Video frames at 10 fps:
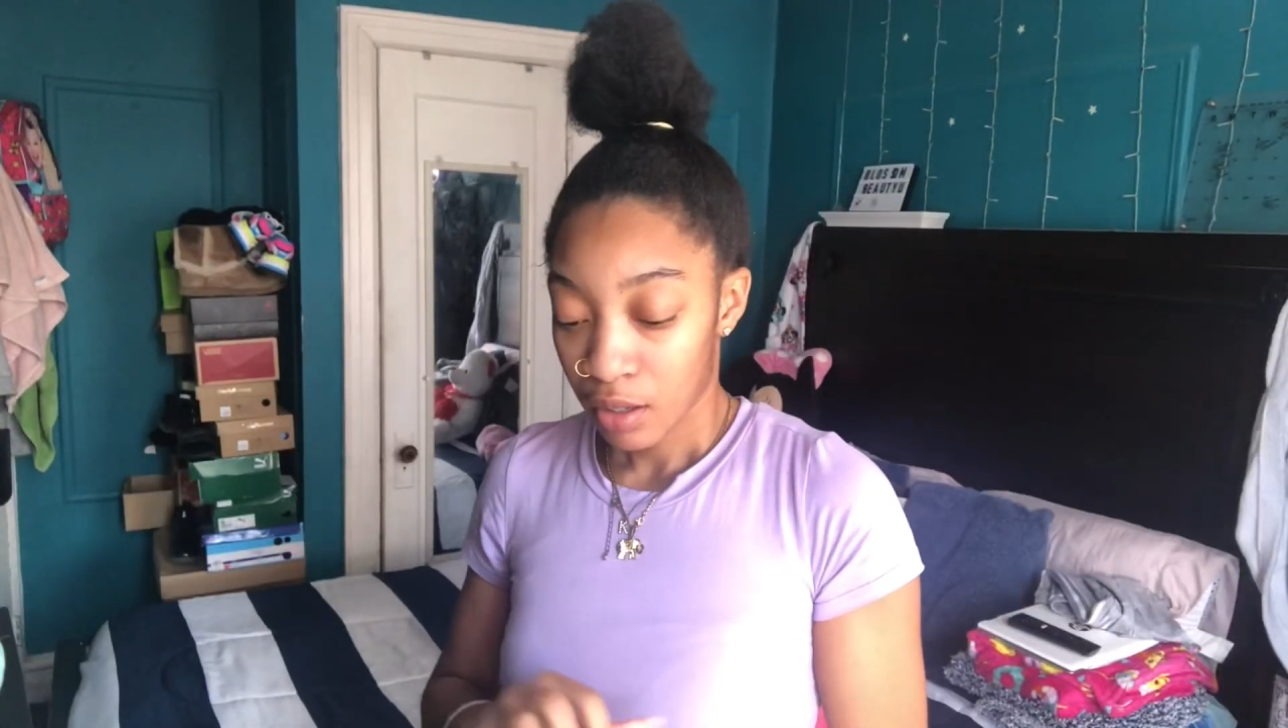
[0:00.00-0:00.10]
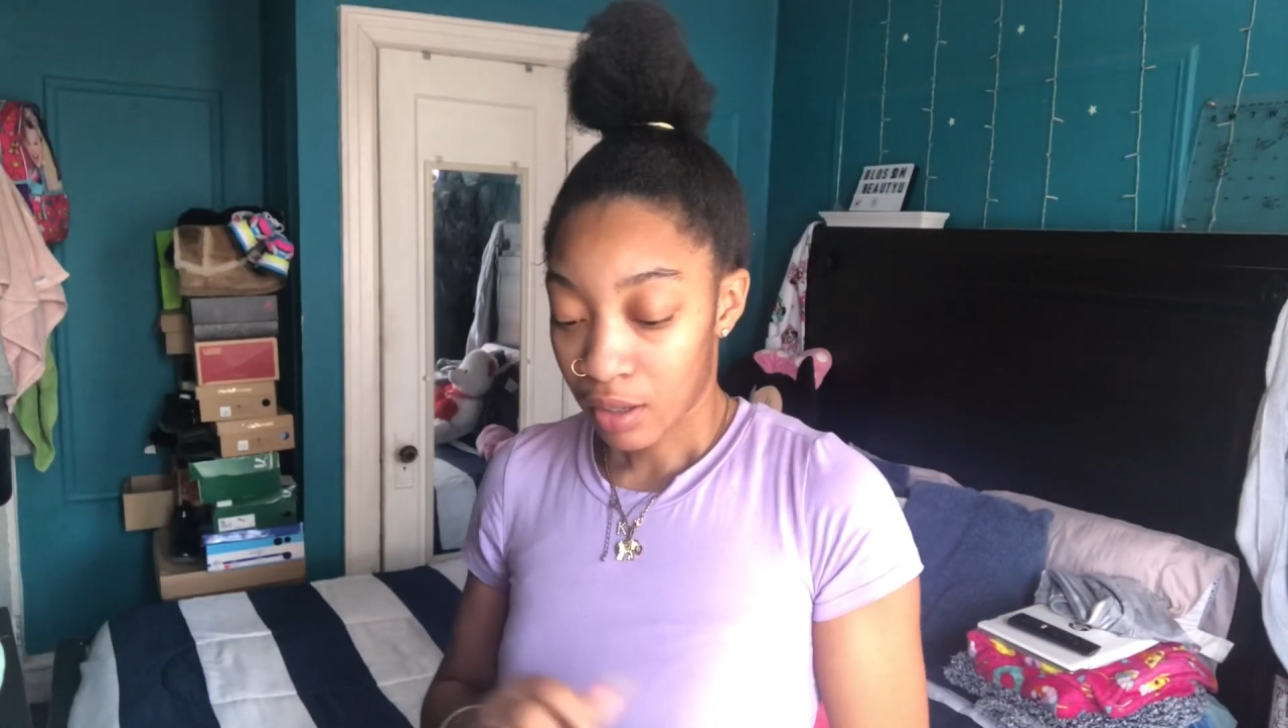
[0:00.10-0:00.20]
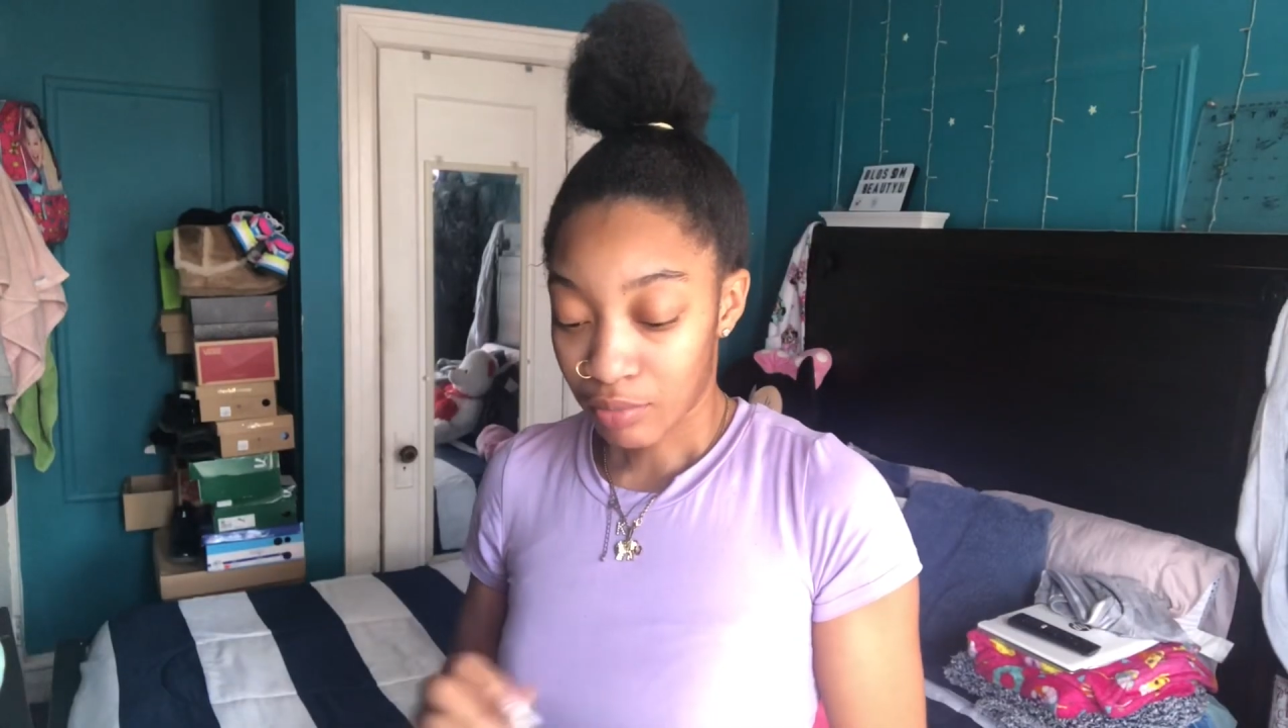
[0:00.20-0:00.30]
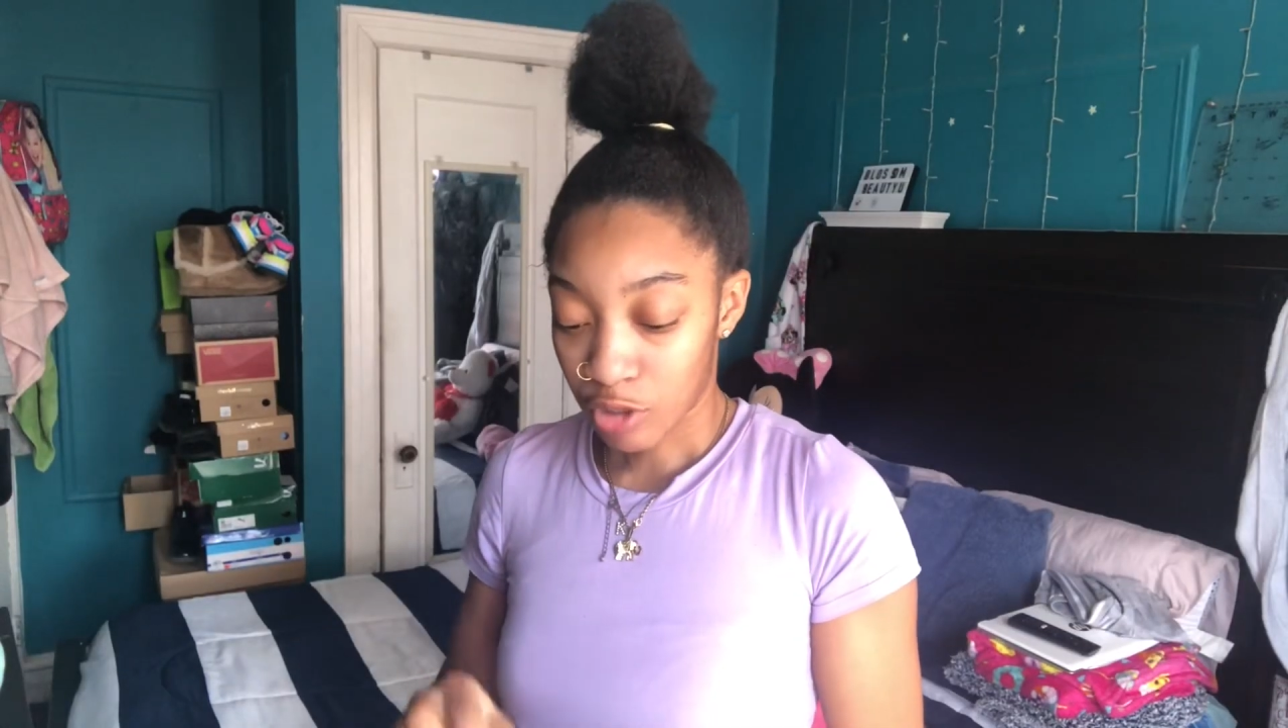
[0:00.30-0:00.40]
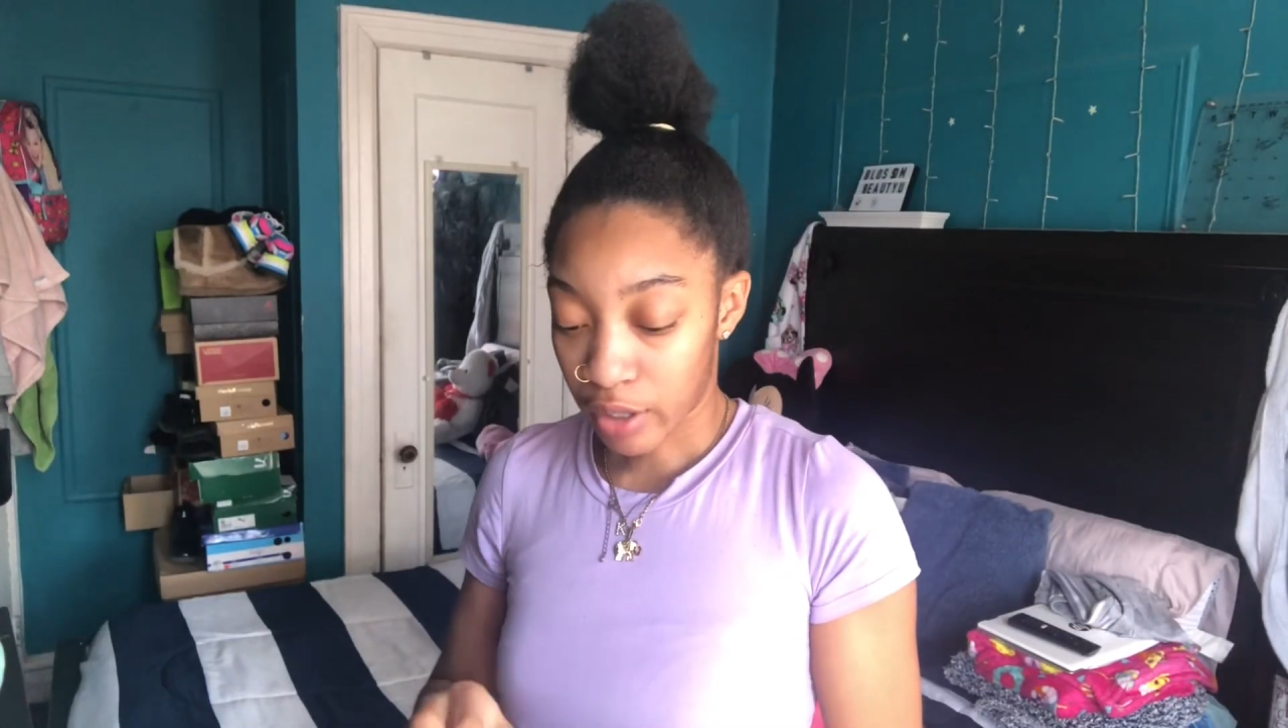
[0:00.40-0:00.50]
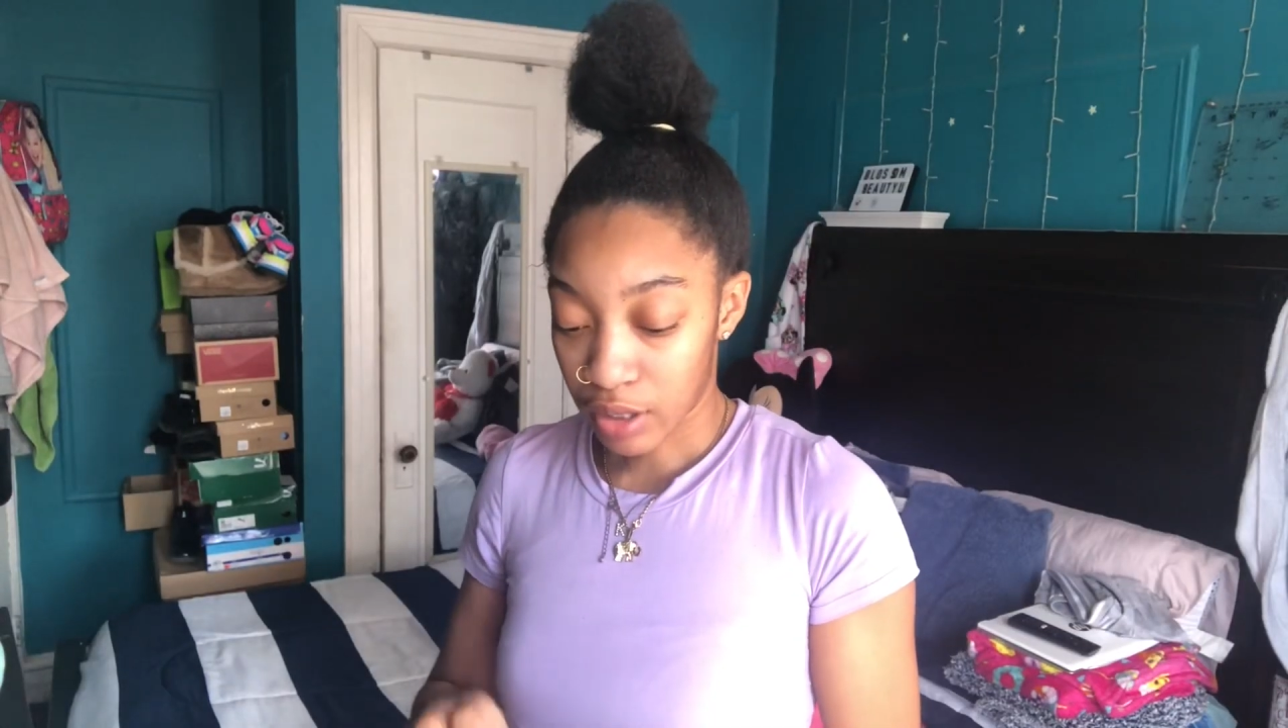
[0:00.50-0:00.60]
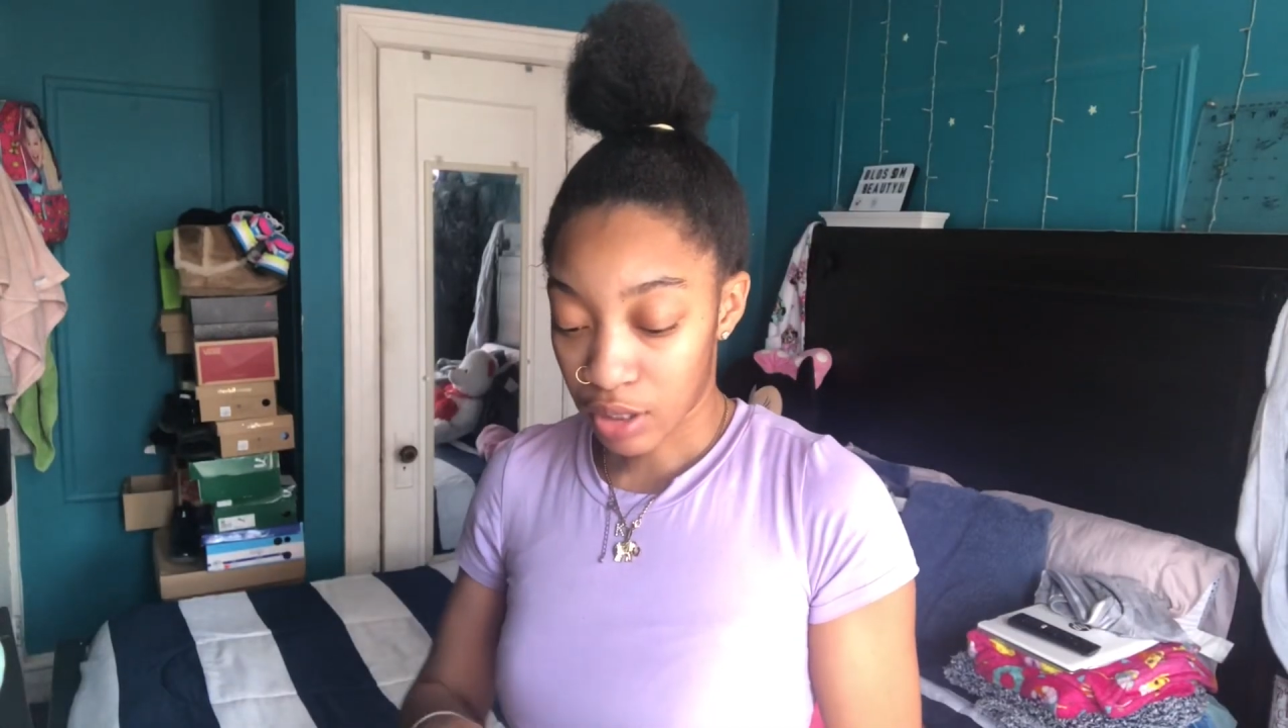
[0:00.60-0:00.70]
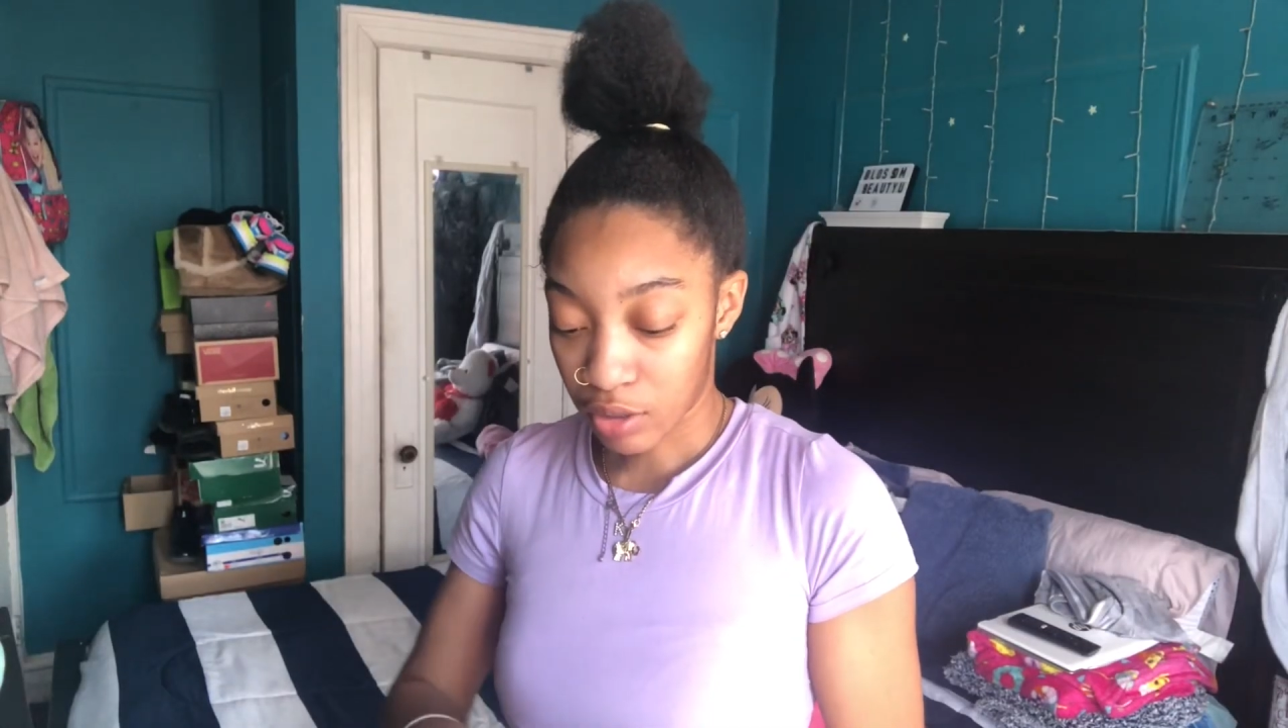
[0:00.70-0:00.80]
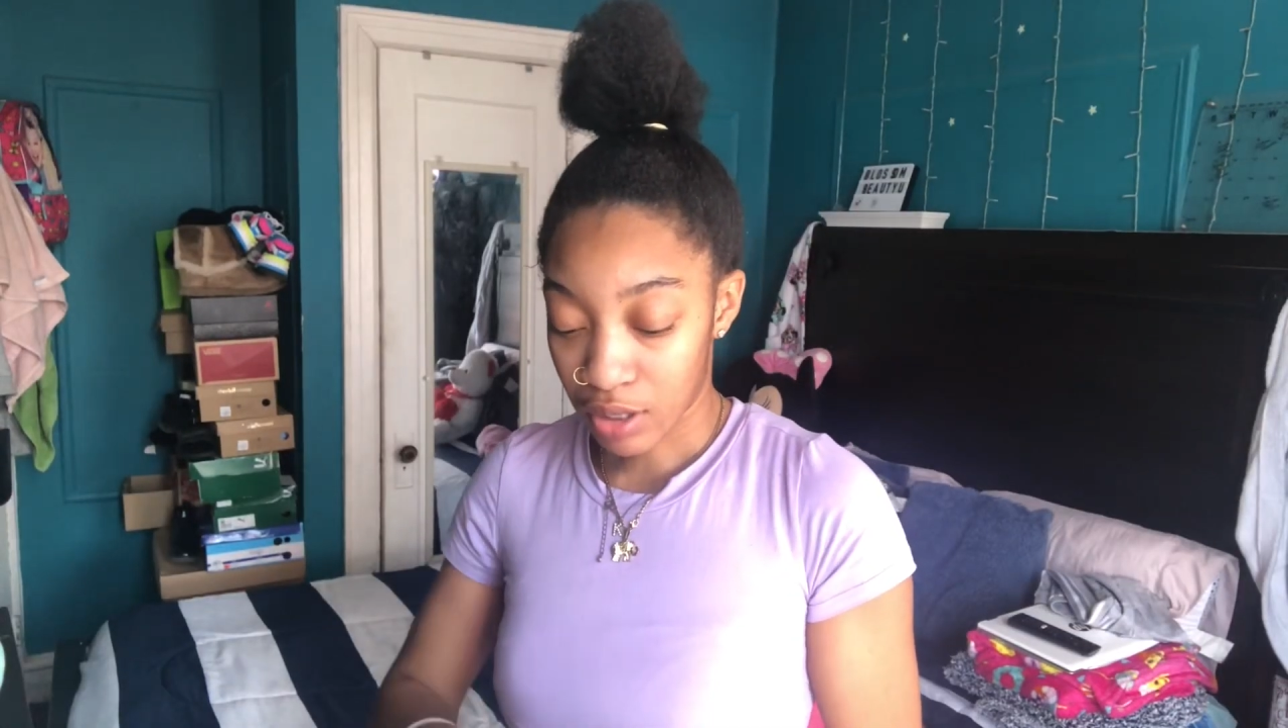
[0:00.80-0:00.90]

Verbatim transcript: I'm trying to stay on